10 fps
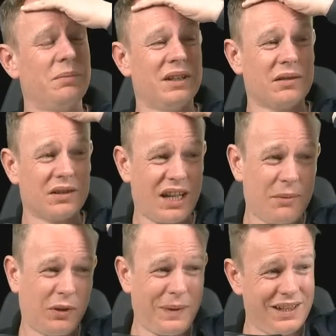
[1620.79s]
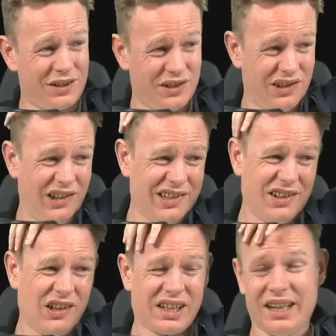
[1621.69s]
but time spent on
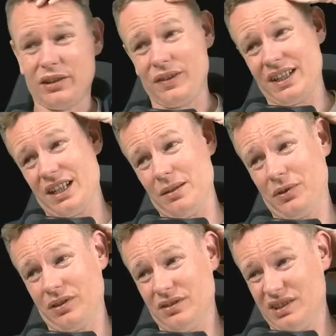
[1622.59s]
all kinds of endgames